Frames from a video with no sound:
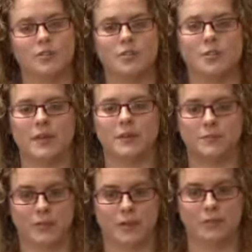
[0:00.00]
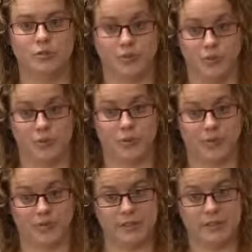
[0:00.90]
So it's been a real joint
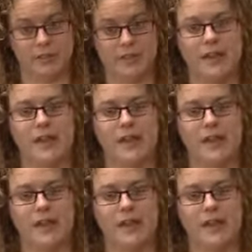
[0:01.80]
process.